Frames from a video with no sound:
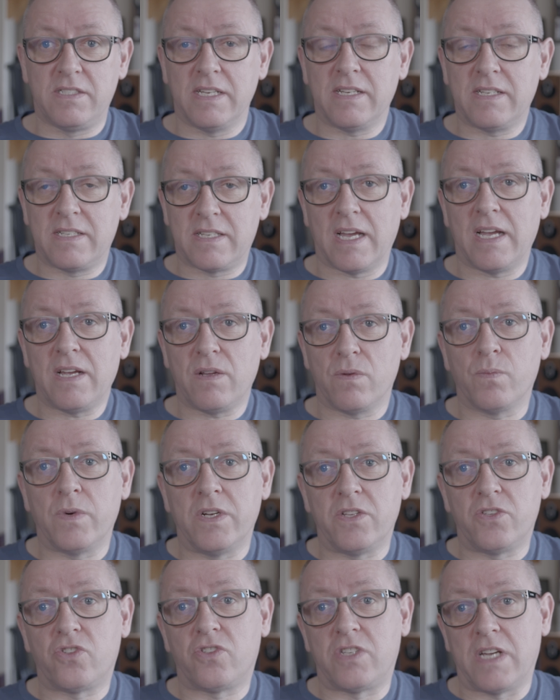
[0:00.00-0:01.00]
dictate
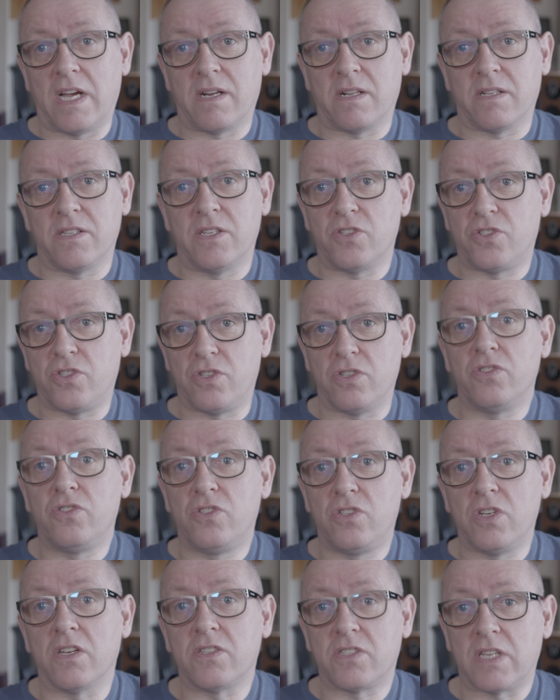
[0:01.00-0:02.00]
which channel it
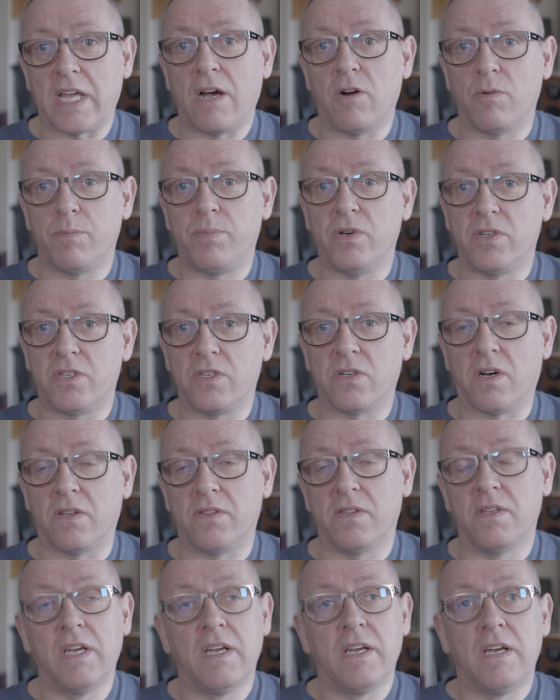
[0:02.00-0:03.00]
should just output
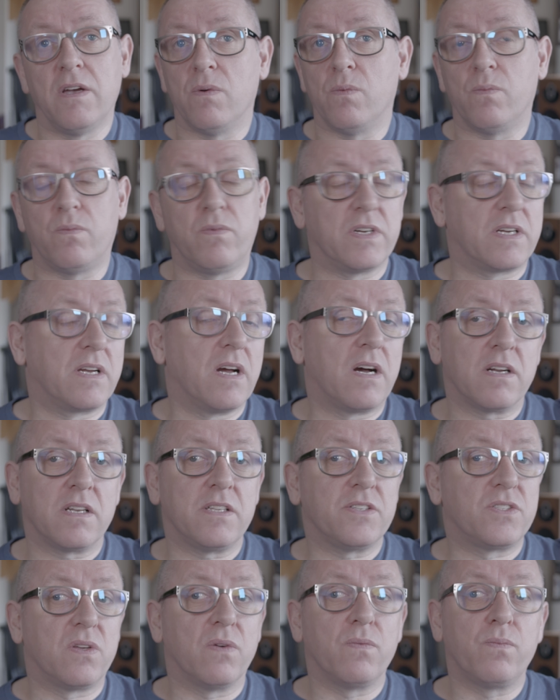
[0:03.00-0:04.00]
on.
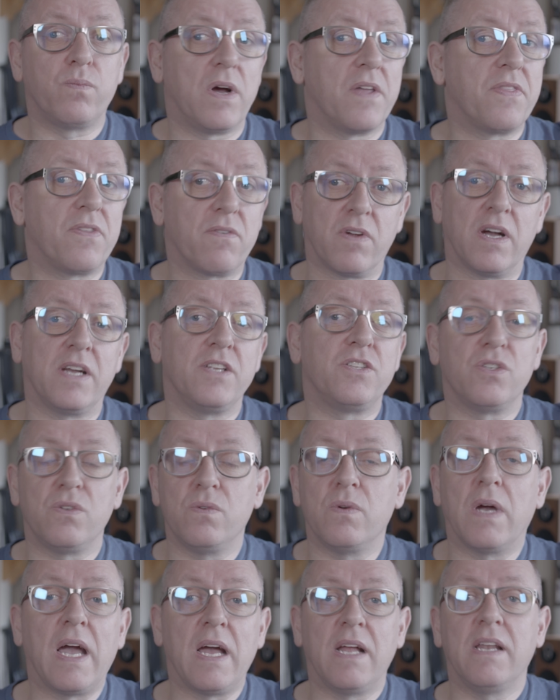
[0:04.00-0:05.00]
Regardless of whether I
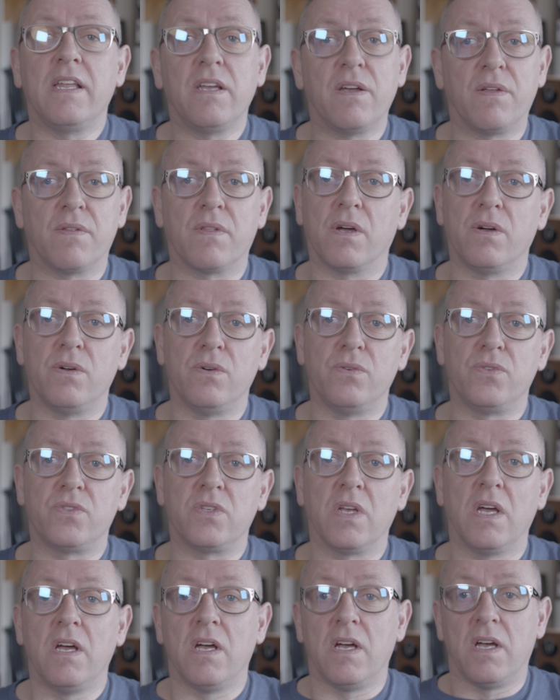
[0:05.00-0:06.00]
do any of
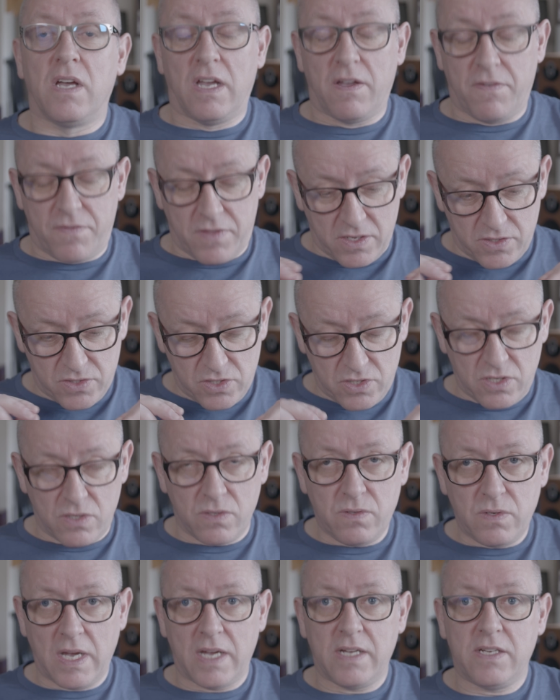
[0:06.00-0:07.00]
those, if there's
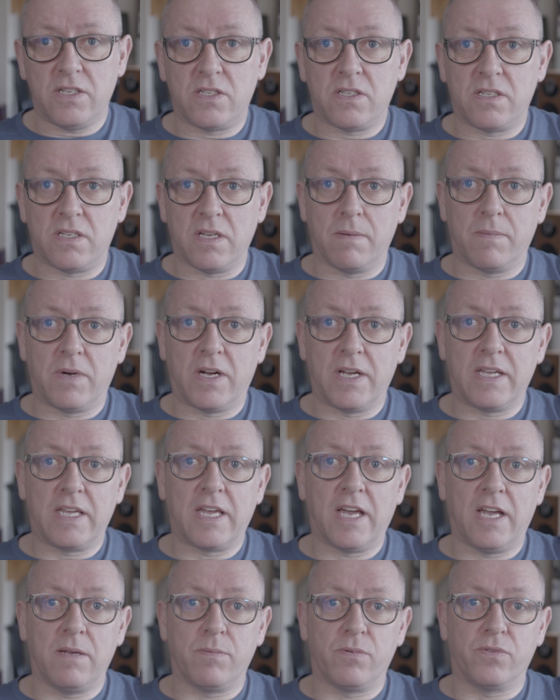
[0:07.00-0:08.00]
two HDMI
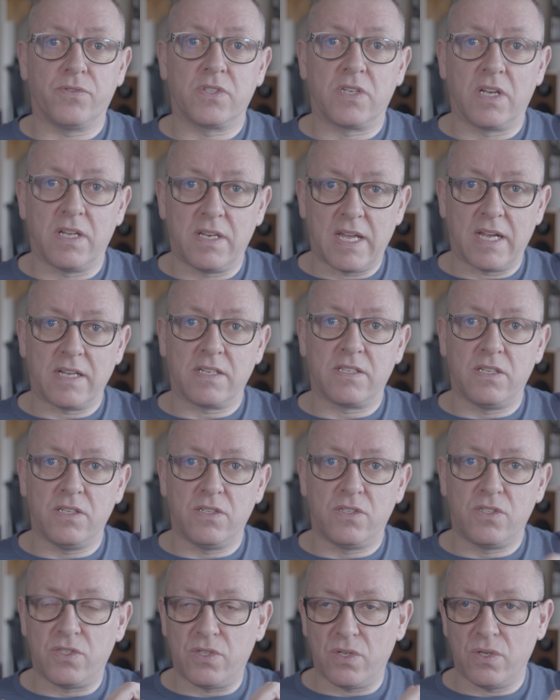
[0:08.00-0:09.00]
cables
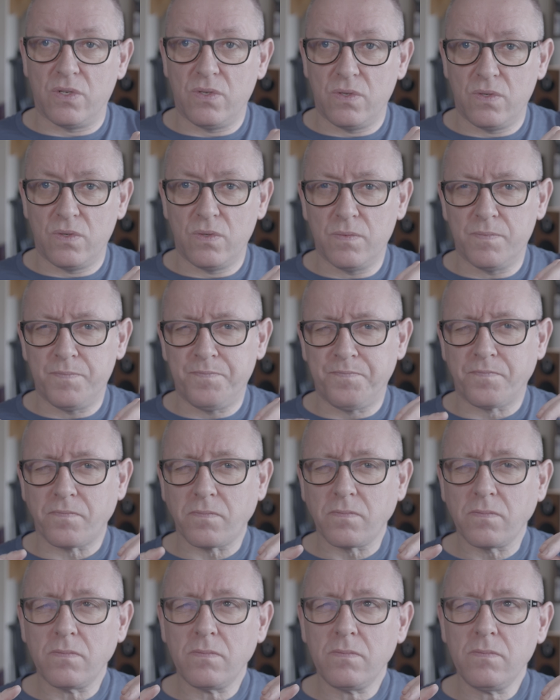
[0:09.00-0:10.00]
connected to
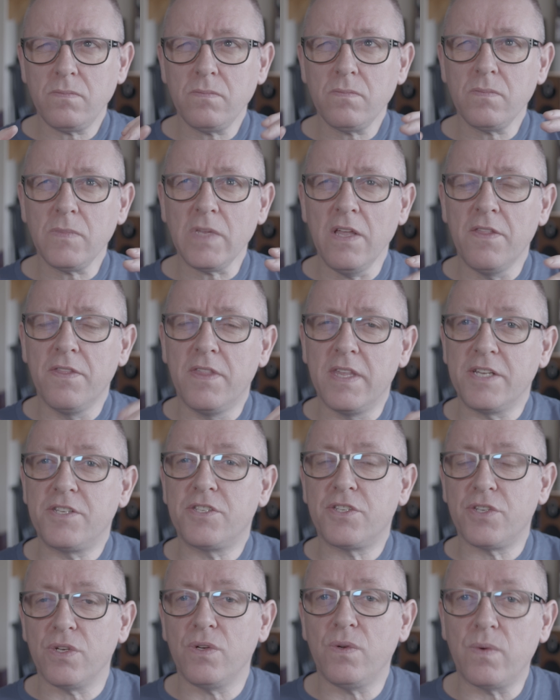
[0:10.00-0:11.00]
the
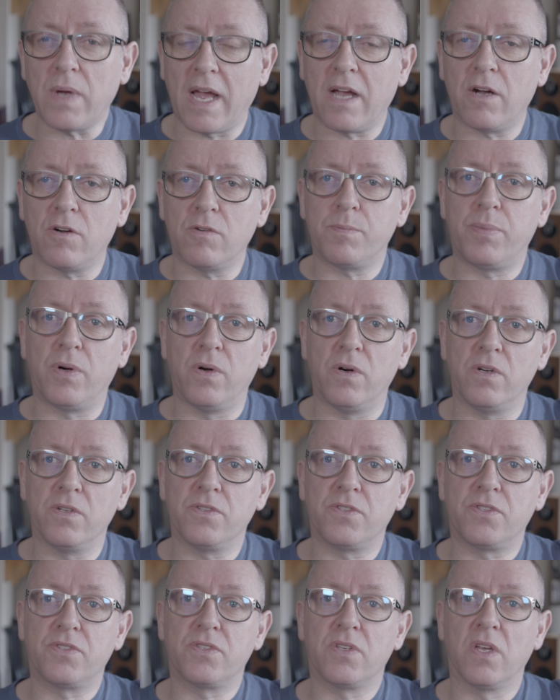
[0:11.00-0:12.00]
two
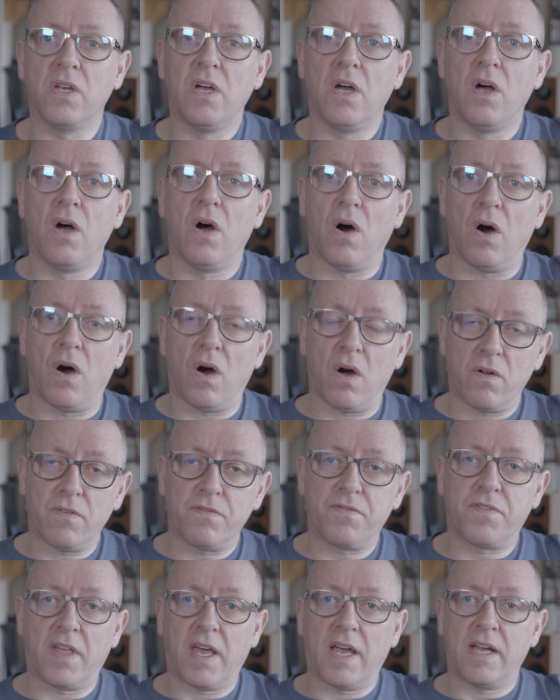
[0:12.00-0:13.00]
outputs of